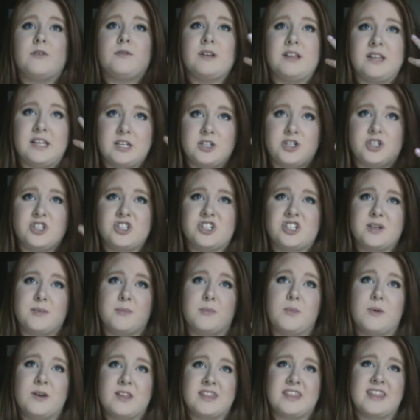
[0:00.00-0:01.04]

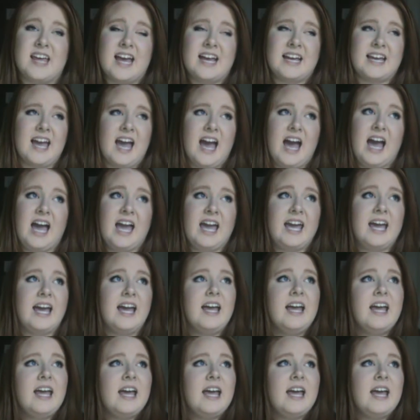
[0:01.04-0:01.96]
relationship with that guy,